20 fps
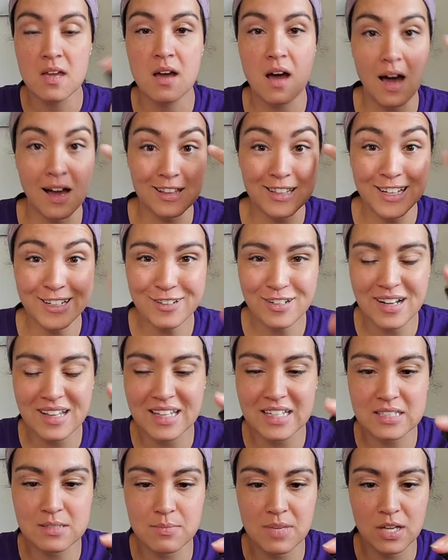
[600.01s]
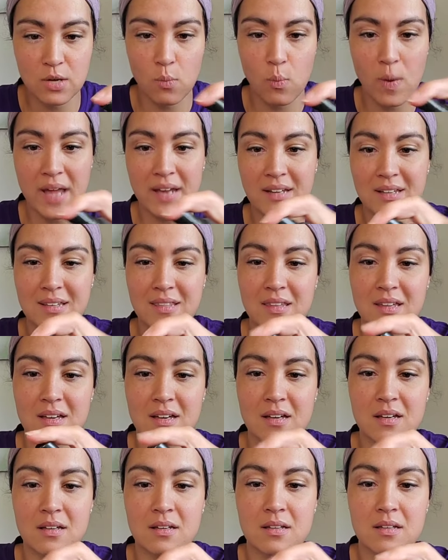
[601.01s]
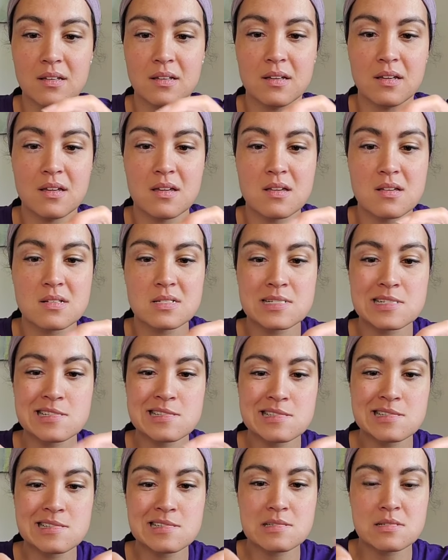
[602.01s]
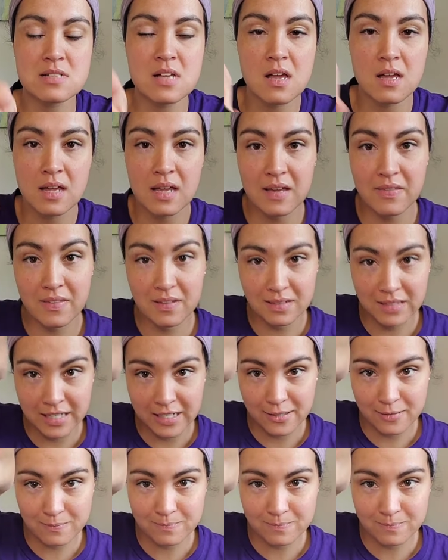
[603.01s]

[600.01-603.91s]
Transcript: eyeliner, I like to make it wet in the lid.